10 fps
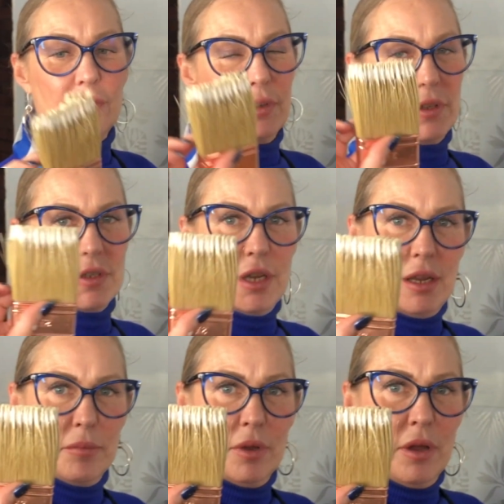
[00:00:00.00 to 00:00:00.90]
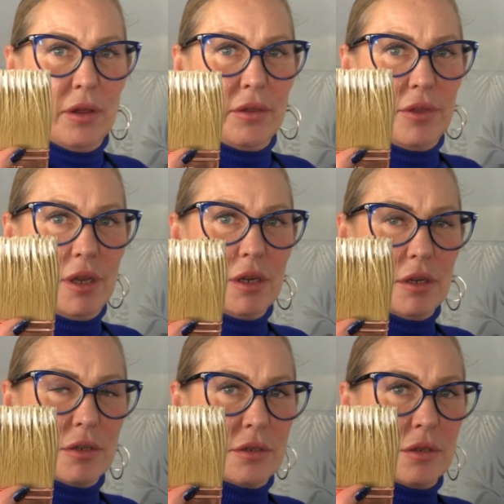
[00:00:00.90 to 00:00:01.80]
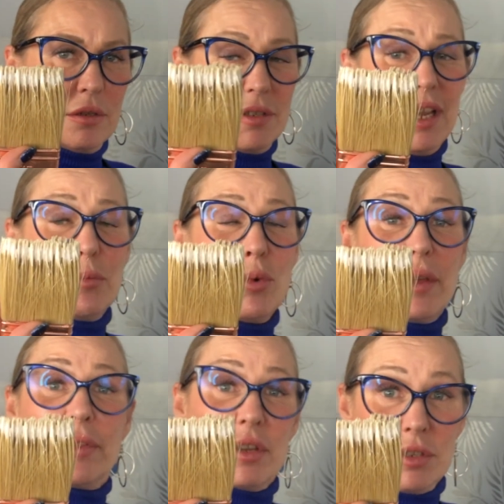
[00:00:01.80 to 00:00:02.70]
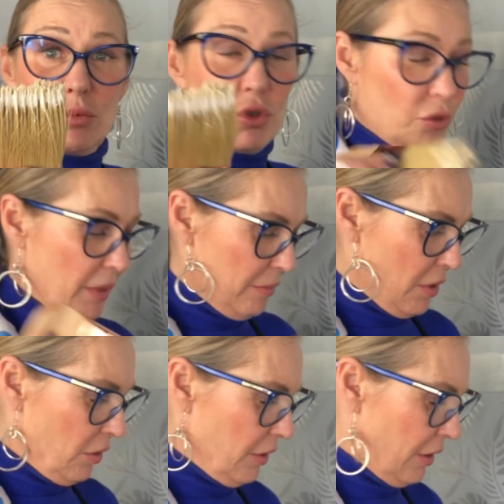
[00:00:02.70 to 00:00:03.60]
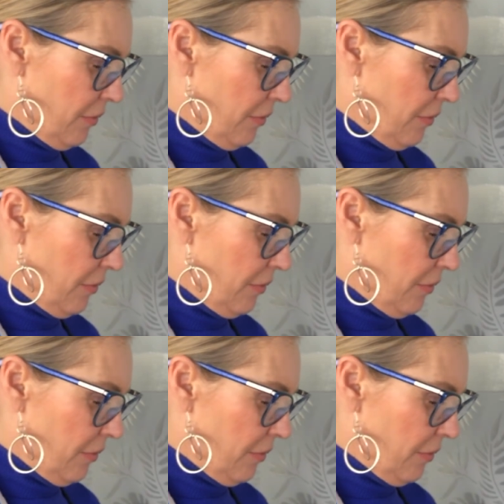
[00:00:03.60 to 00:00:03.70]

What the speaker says: the same thickness, the same width as the WoodUbend moulding.